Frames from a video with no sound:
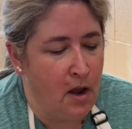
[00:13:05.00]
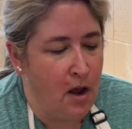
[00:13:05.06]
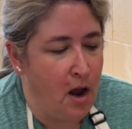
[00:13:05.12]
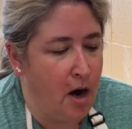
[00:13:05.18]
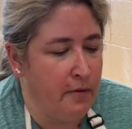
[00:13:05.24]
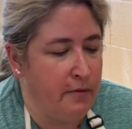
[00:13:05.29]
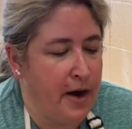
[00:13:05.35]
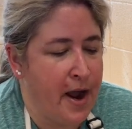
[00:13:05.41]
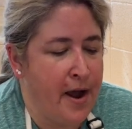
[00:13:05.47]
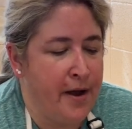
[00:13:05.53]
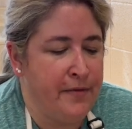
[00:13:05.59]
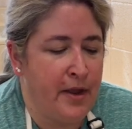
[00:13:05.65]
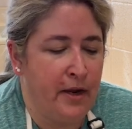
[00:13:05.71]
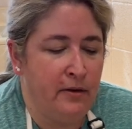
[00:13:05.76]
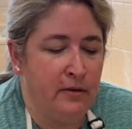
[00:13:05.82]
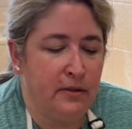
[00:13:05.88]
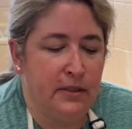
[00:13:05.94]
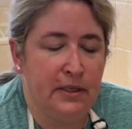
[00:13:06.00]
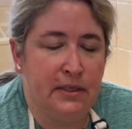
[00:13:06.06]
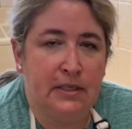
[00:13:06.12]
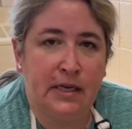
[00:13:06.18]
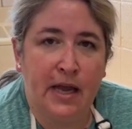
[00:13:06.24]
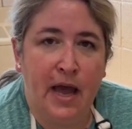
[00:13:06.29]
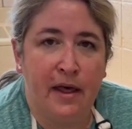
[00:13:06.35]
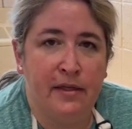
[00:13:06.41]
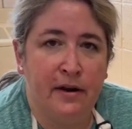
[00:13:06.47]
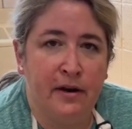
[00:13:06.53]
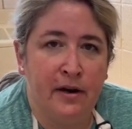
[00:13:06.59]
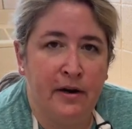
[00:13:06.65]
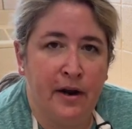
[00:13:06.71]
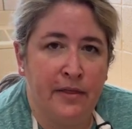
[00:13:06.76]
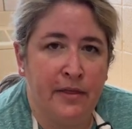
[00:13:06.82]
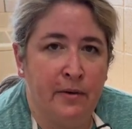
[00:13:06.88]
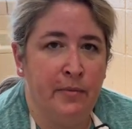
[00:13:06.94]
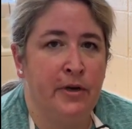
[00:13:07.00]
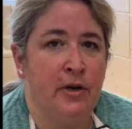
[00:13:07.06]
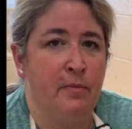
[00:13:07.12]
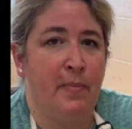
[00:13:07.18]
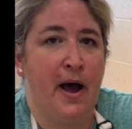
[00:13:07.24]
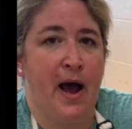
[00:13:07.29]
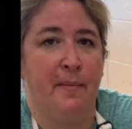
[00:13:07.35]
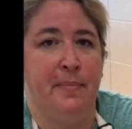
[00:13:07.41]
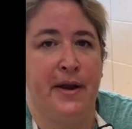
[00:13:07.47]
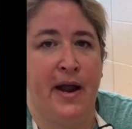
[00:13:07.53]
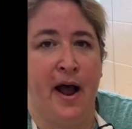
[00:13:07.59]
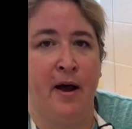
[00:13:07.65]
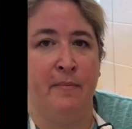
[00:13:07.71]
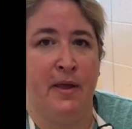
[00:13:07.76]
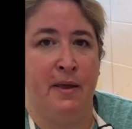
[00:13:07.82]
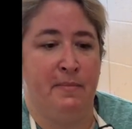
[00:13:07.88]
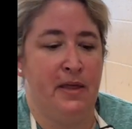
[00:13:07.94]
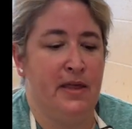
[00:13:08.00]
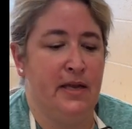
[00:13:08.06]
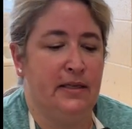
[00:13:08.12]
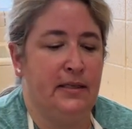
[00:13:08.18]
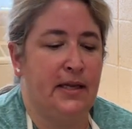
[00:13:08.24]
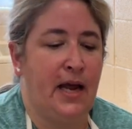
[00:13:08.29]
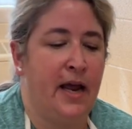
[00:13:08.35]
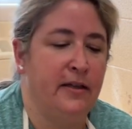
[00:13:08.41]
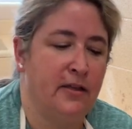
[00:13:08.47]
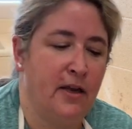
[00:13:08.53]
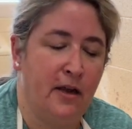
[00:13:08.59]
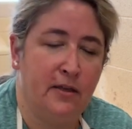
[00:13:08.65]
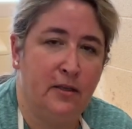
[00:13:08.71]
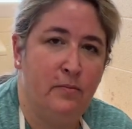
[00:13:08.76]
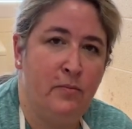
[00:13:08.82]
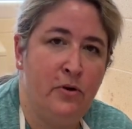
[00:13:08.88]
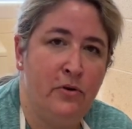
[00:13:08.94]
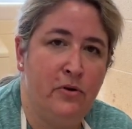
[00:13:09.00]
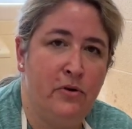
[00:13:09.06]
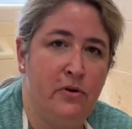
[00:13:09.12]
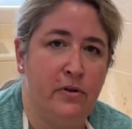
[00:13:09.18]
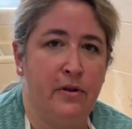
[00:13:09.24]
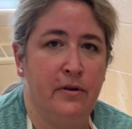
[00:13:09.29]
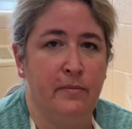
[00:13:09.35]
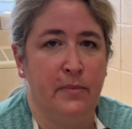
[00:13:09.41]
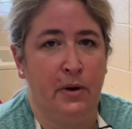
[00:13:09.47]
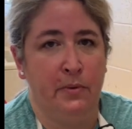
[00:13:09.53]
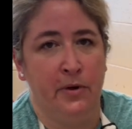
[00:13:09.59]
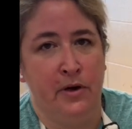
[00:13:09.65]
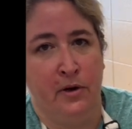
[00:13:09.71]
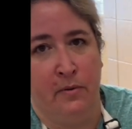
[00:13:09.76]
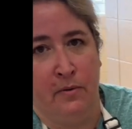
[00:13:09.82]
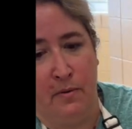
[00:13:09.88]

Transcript: around that you stick together, and then when you pop it out, maybe this side's all smooth, but when you